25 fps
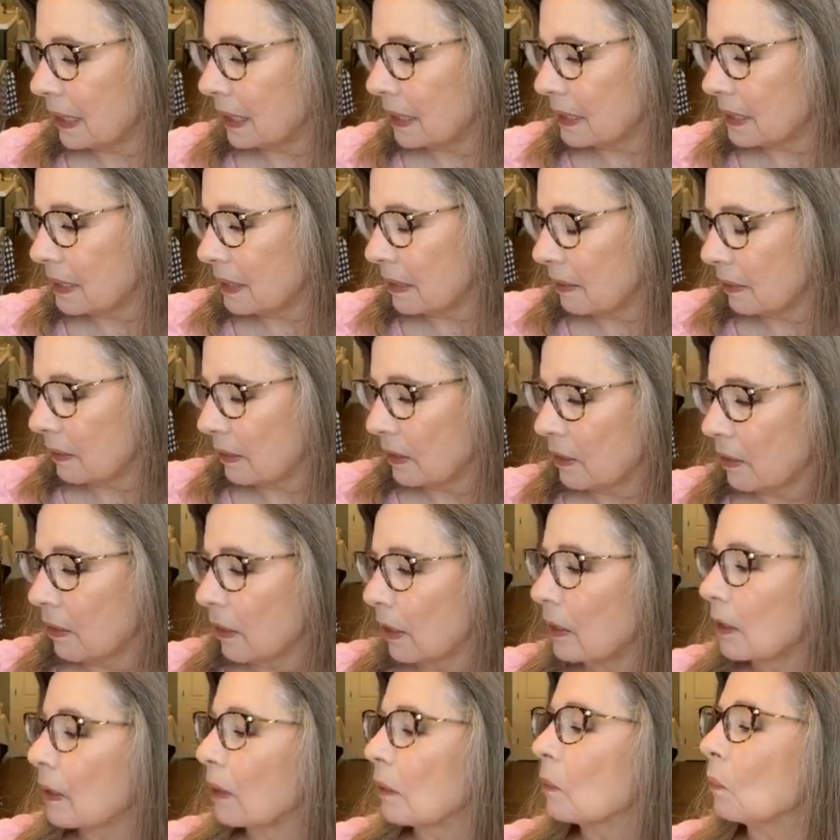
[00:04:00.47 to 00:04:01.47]
is it
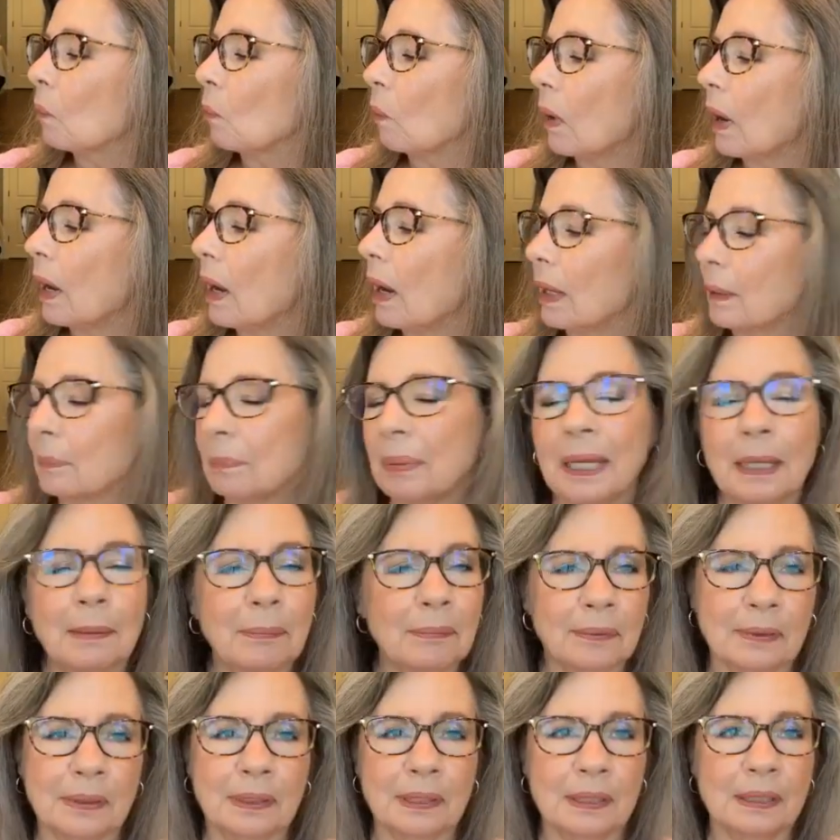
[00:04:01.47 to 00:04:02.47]
Garden Walk
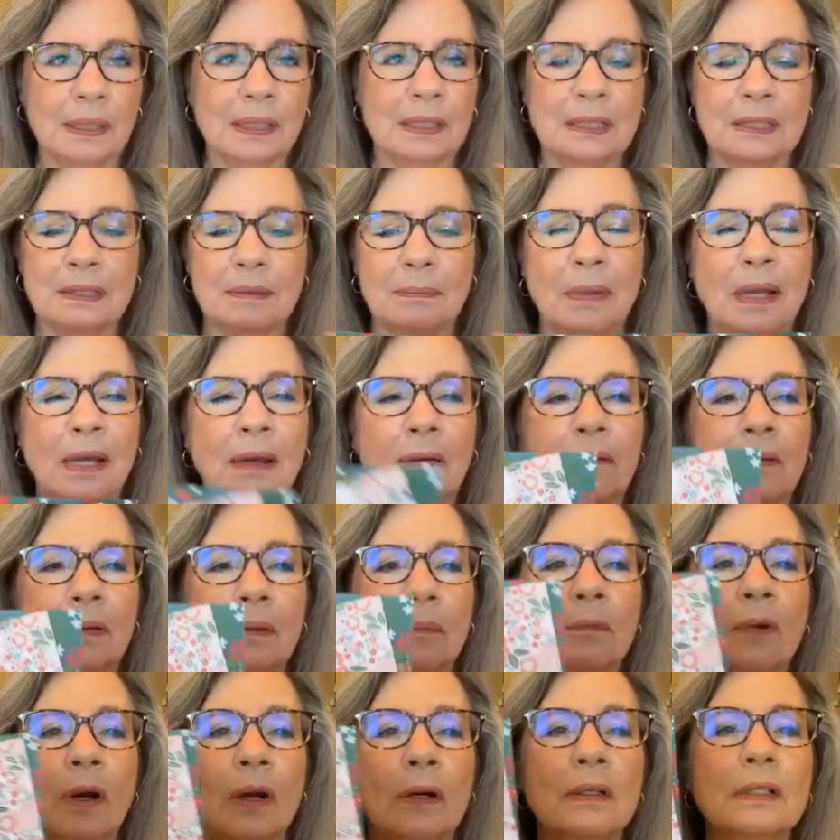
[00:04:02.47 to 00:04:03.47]
paper? Goodness, I'm
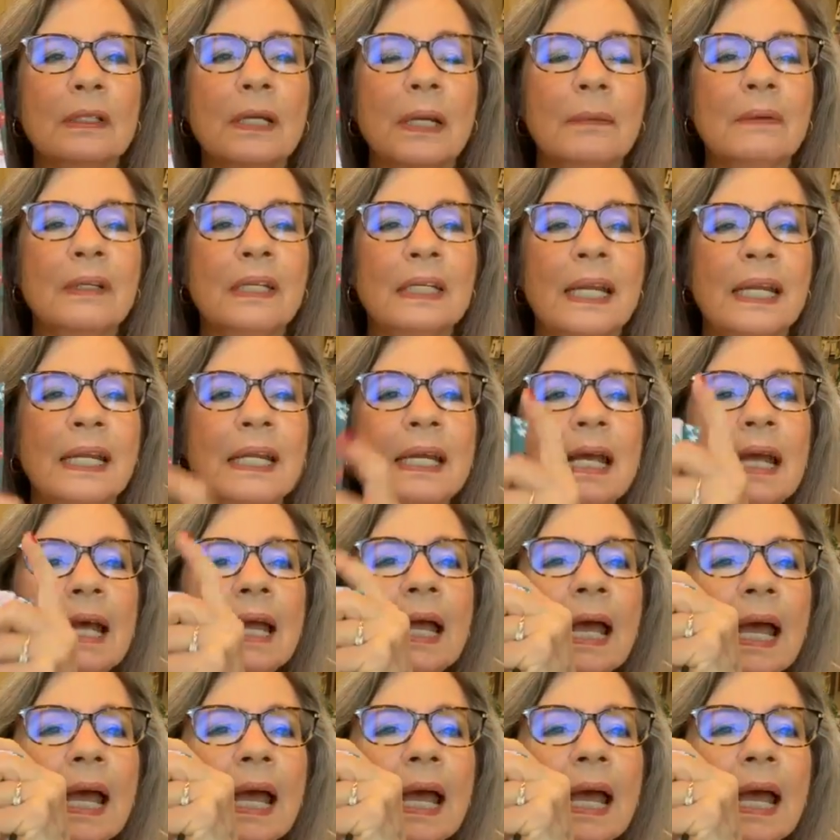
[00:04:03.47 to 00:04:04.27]
having a hard time today.